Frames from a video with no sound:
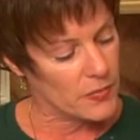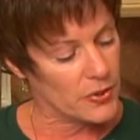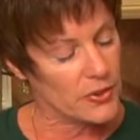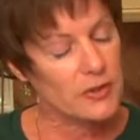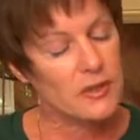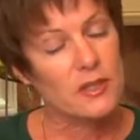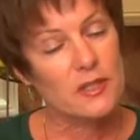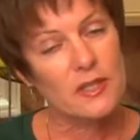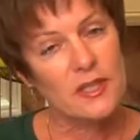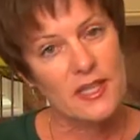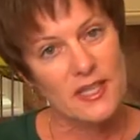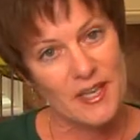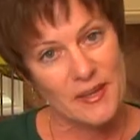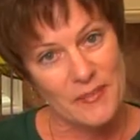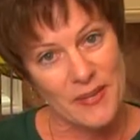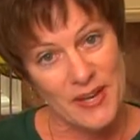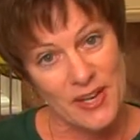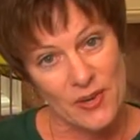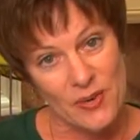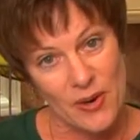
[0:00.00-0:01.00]
Put the lid
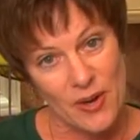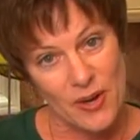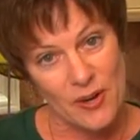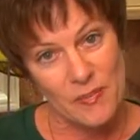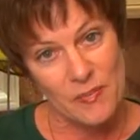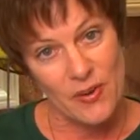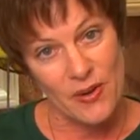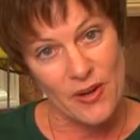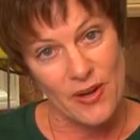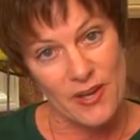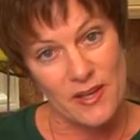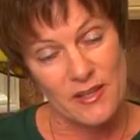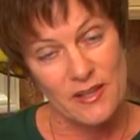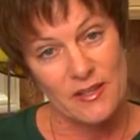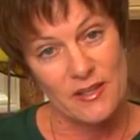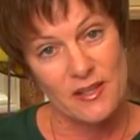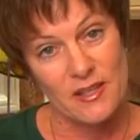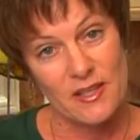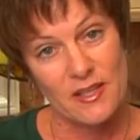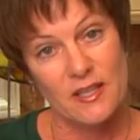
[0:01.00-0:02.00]
on my crock pot,
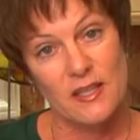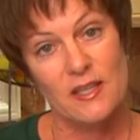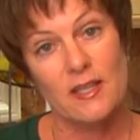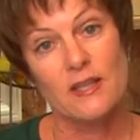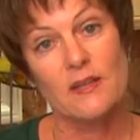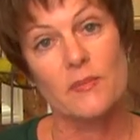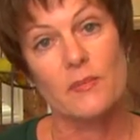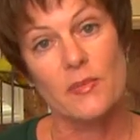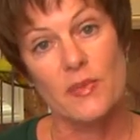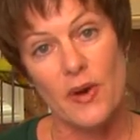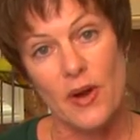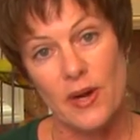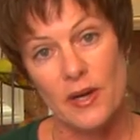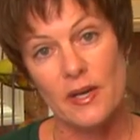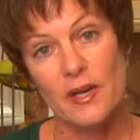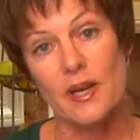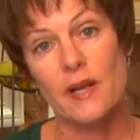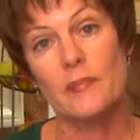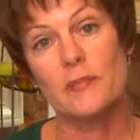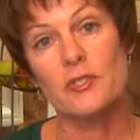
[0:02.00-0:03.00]

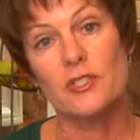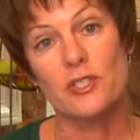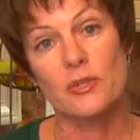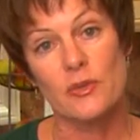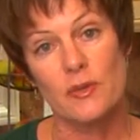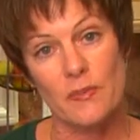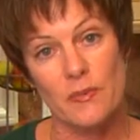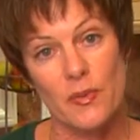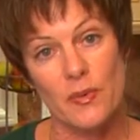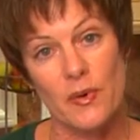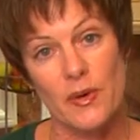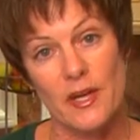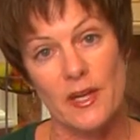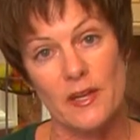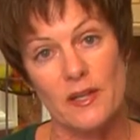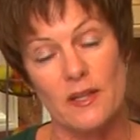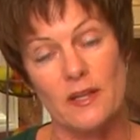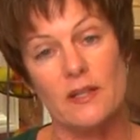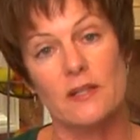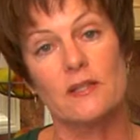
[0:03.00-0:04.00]
brought it up to a
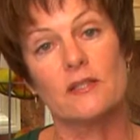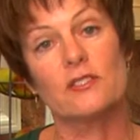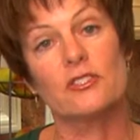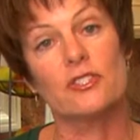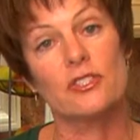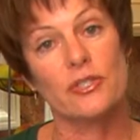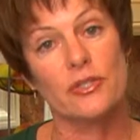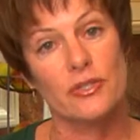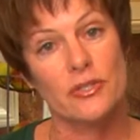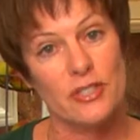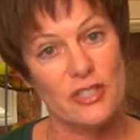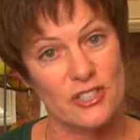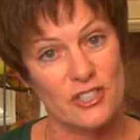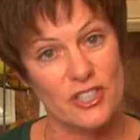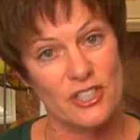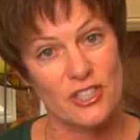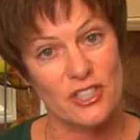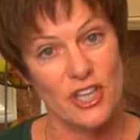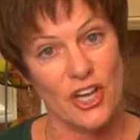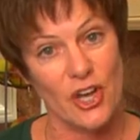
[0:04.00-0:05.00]
boil, turned
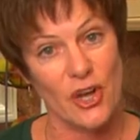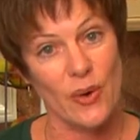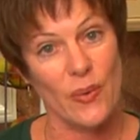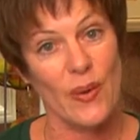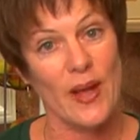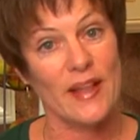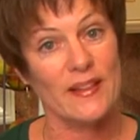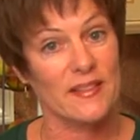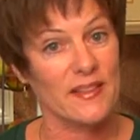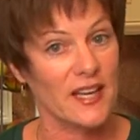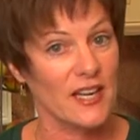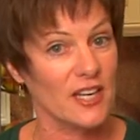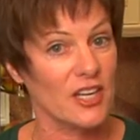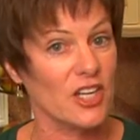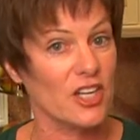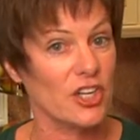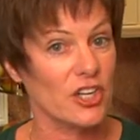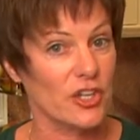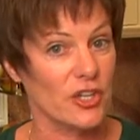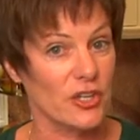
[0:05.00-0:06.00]
it to low, and let
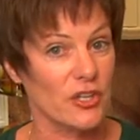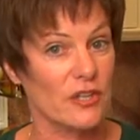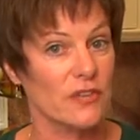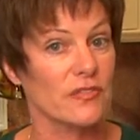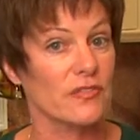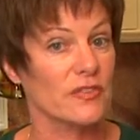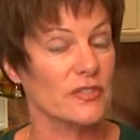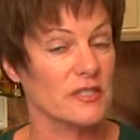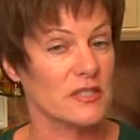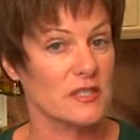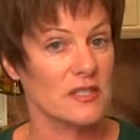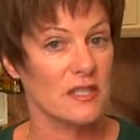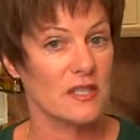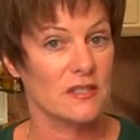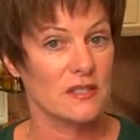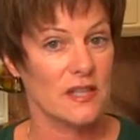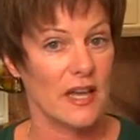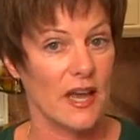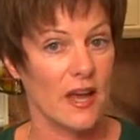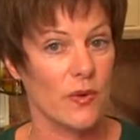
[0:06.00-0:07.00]
it cook for
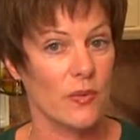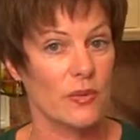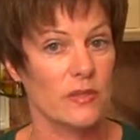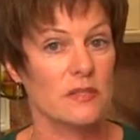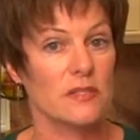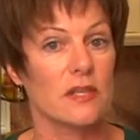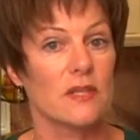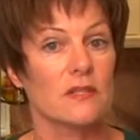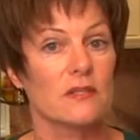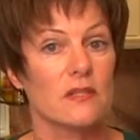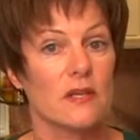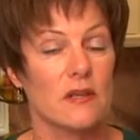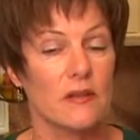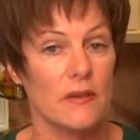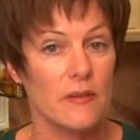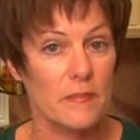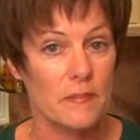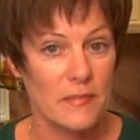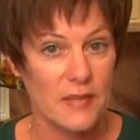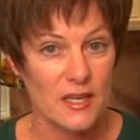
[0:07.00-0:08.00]
6 hours
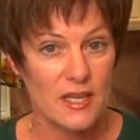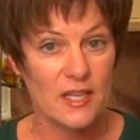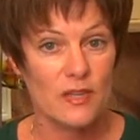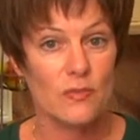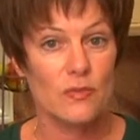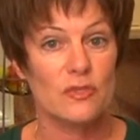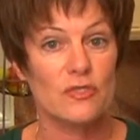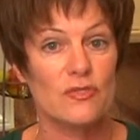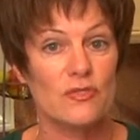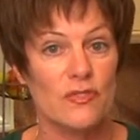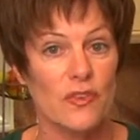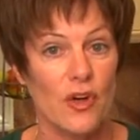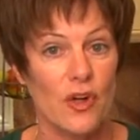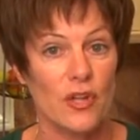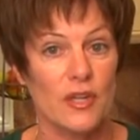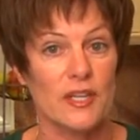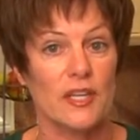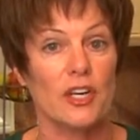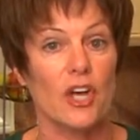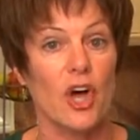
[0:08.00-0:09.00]
until the meat was
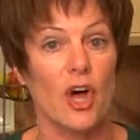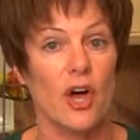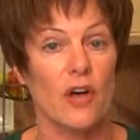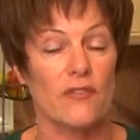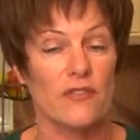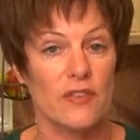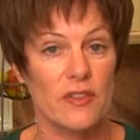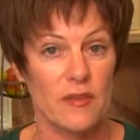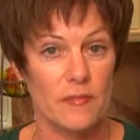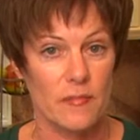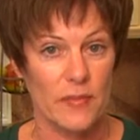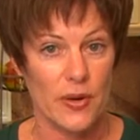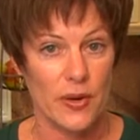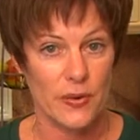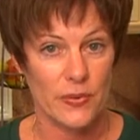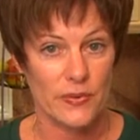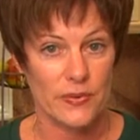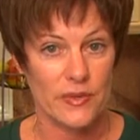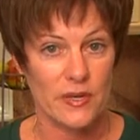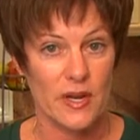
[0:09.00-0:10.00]
falling off of the
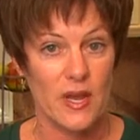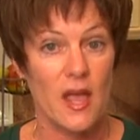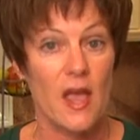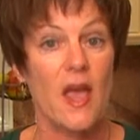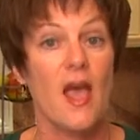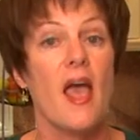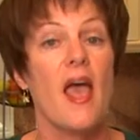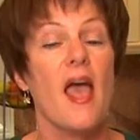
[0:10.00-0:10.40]
bone.